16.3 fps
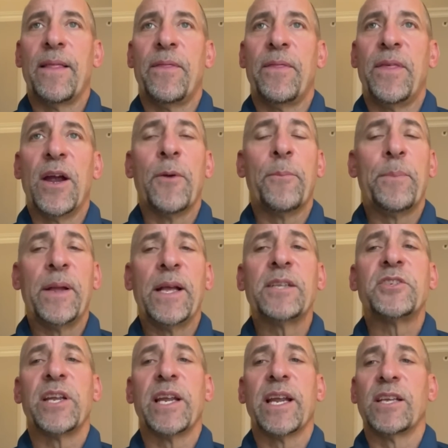Their
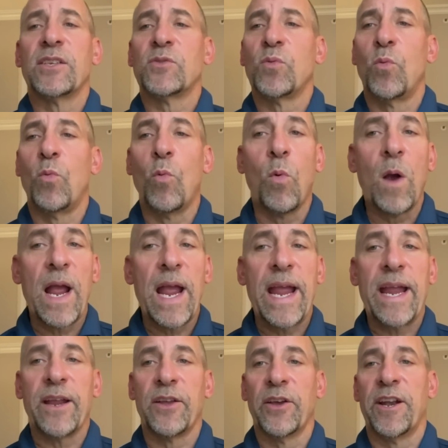pitching is
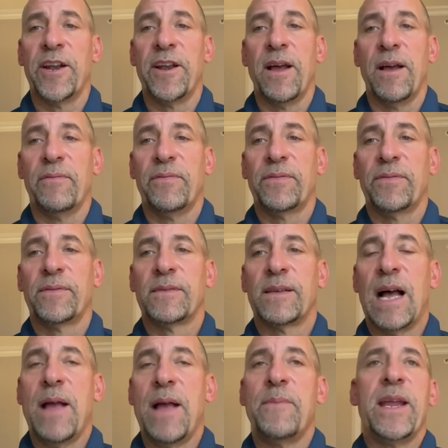way good enough.
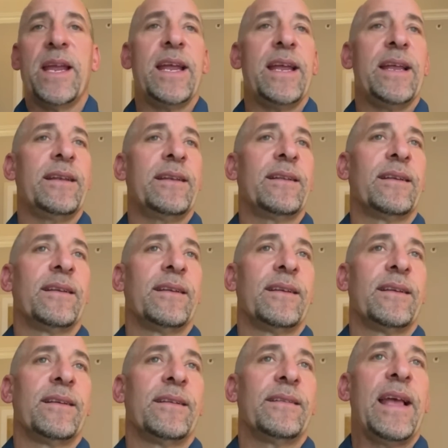I mean,
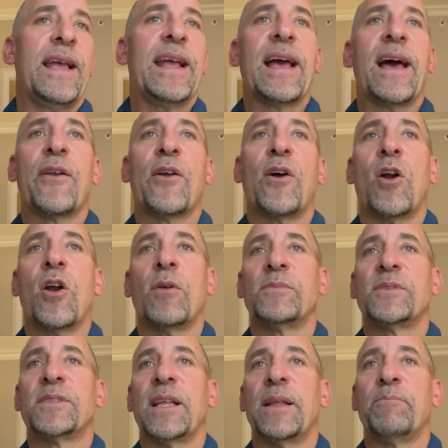they got
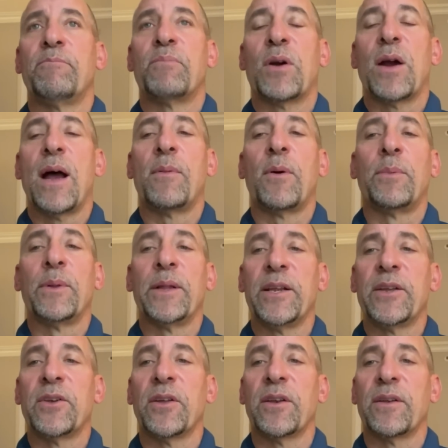arms that
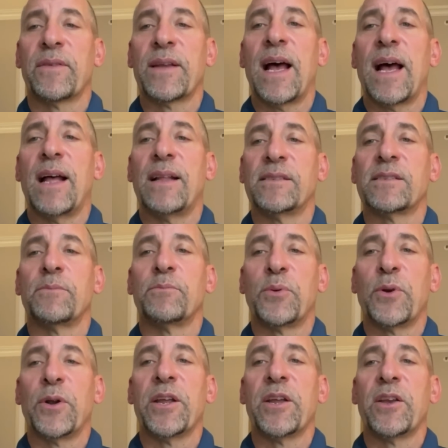probably could have gotten
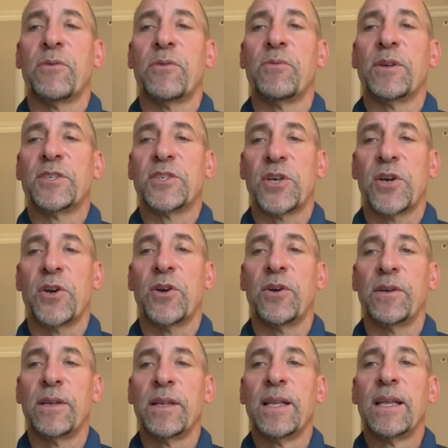some pretty good
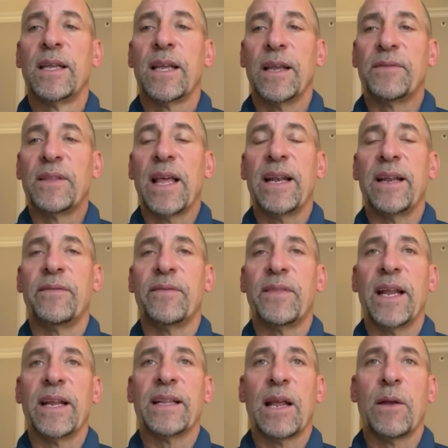return if they
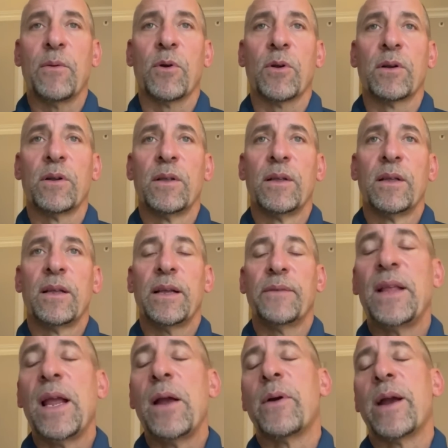didn't think they were
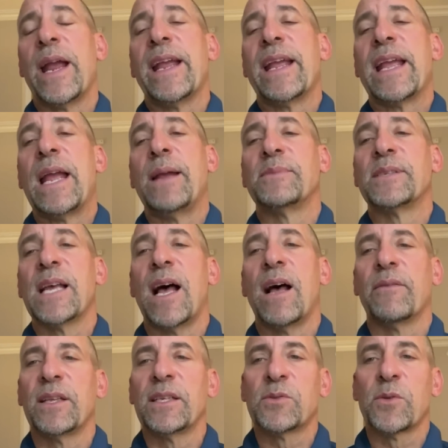if they were eight games
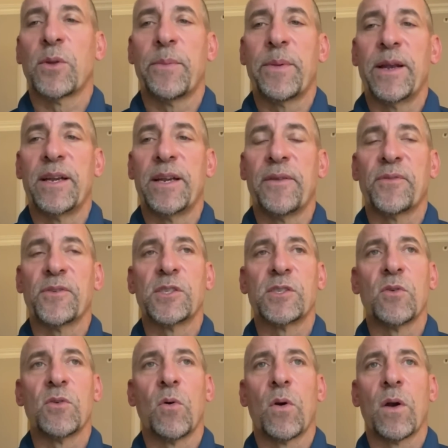out this would have been a
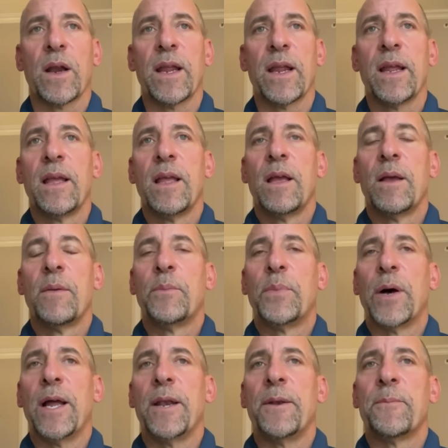different story
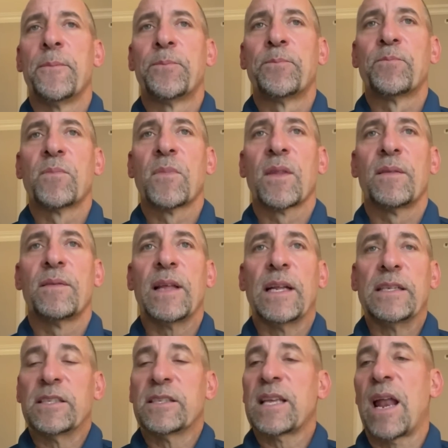but
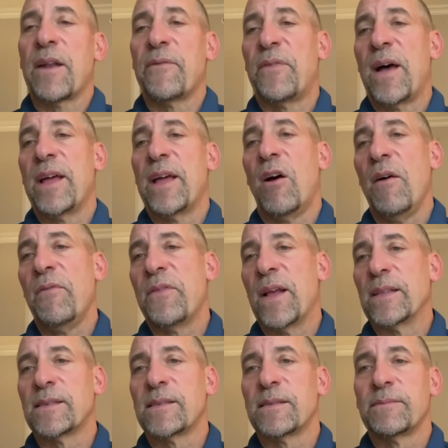they just got to find
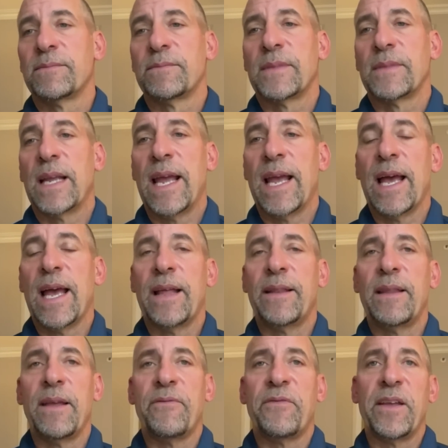offense
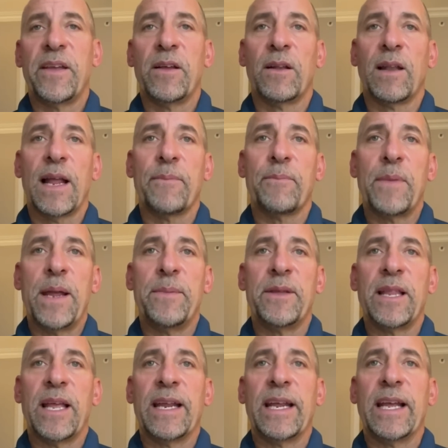and they feel like
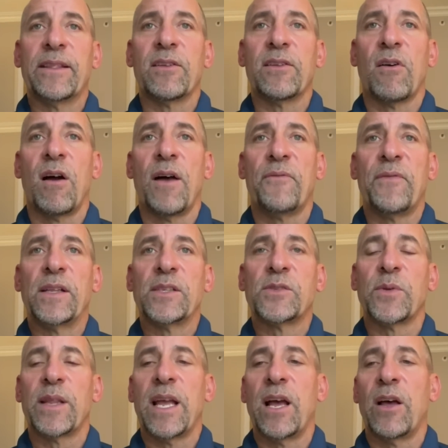maybe they can get their
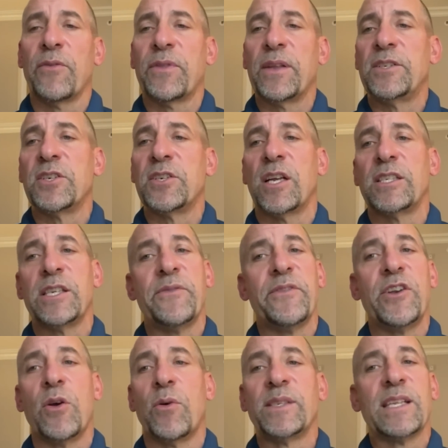offense with a healthy judge
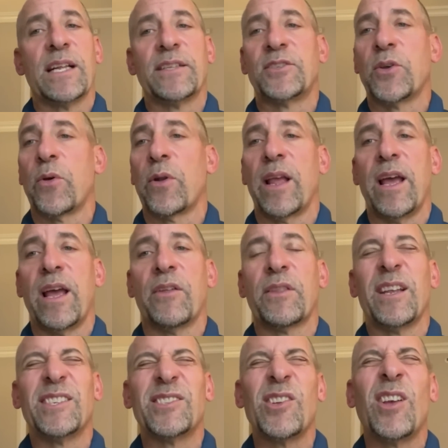even though he's not totally
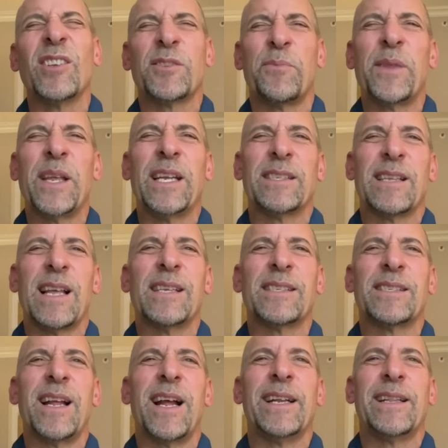healthy you saw some things
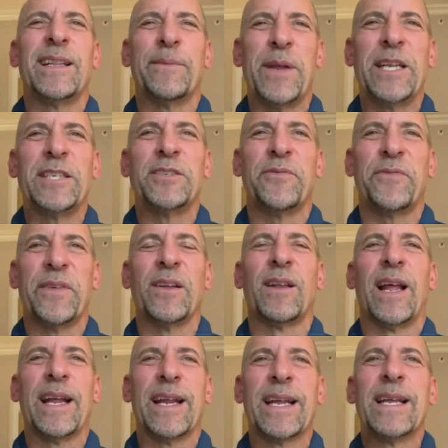last night that made you
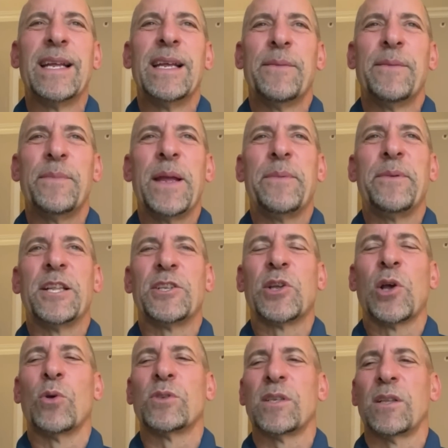feel like maybe the
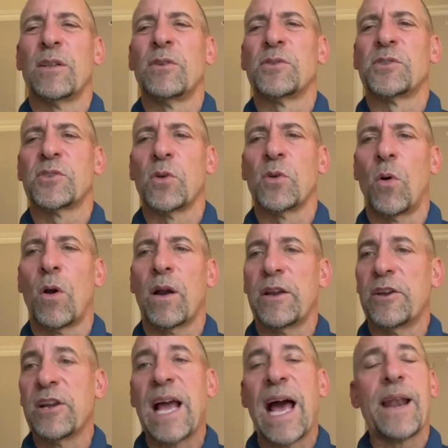toe's a little
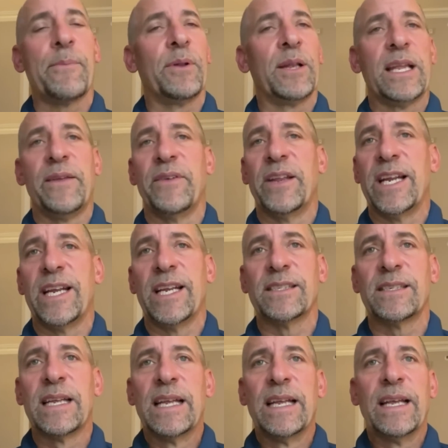sore you yeah. got to believe it
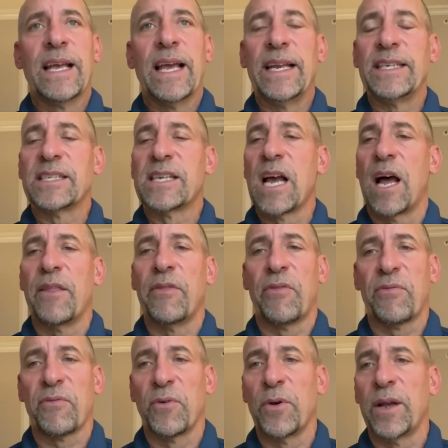is and he's
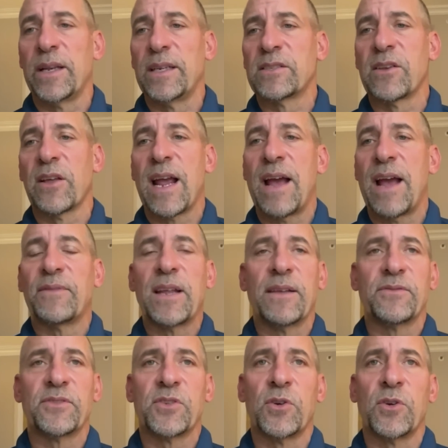gotten through it he's going to have
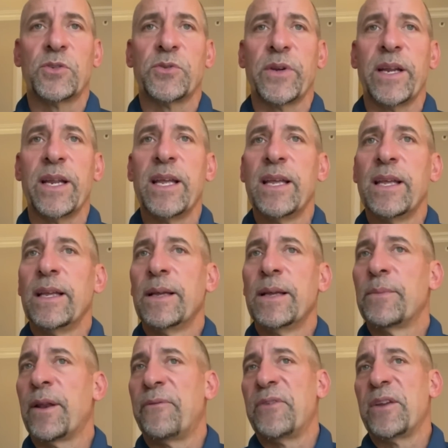to have surgery
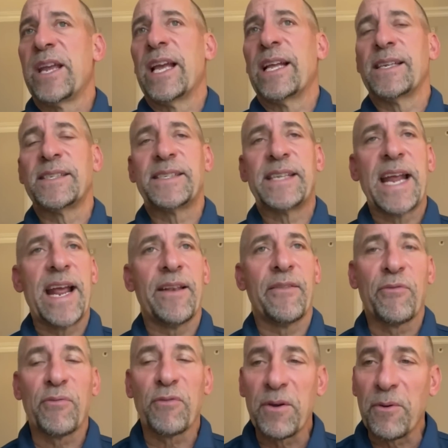but if you get a
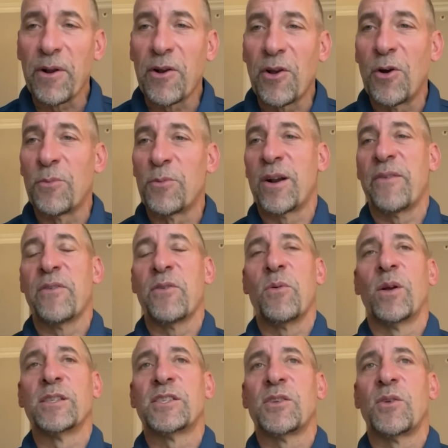stanton three-run homer
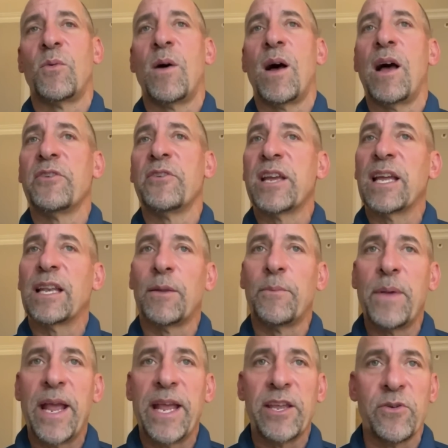every once in a while you get
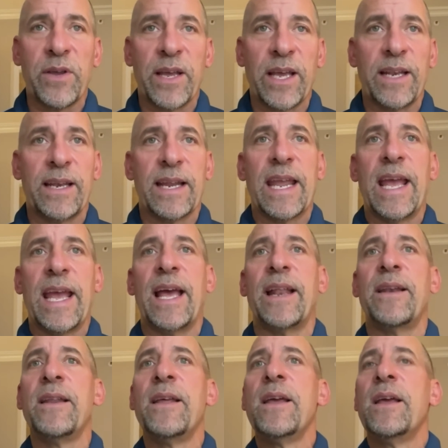LeMahieu hitting
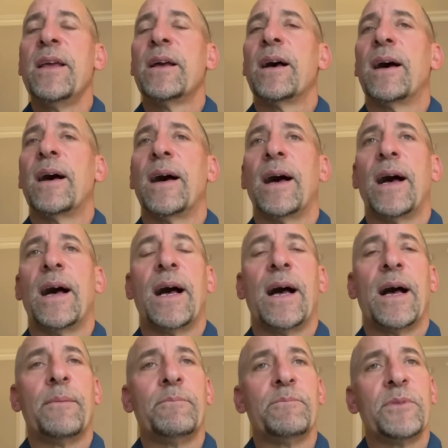again
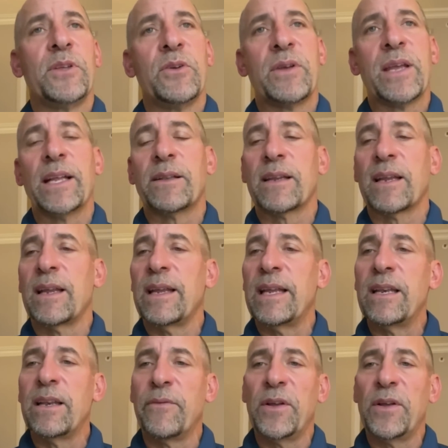um, you get
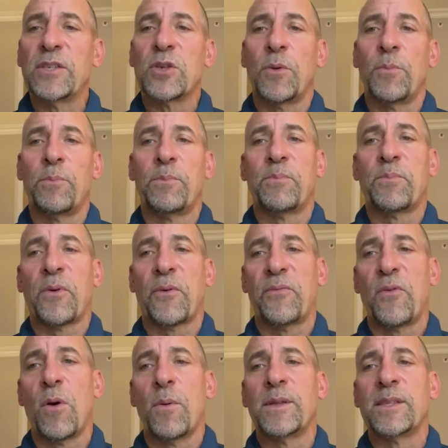individual
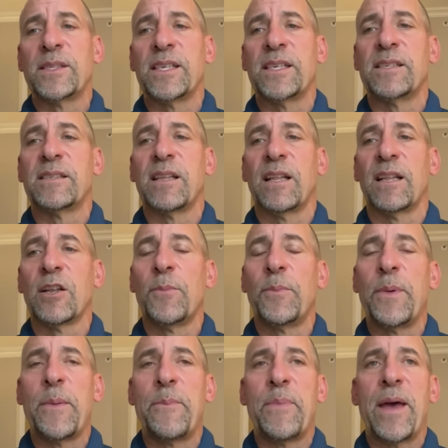performances a
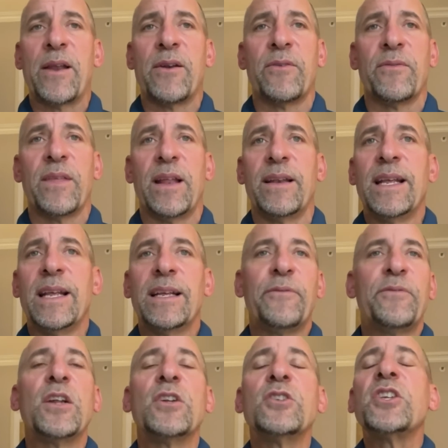little bit better than
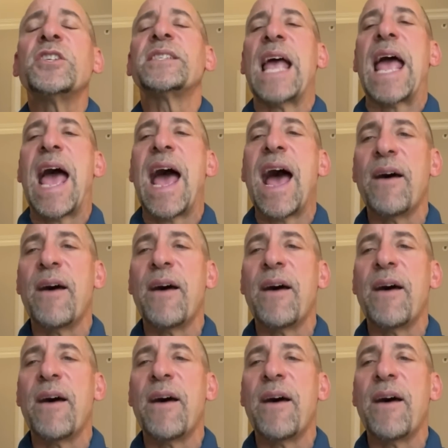if they're just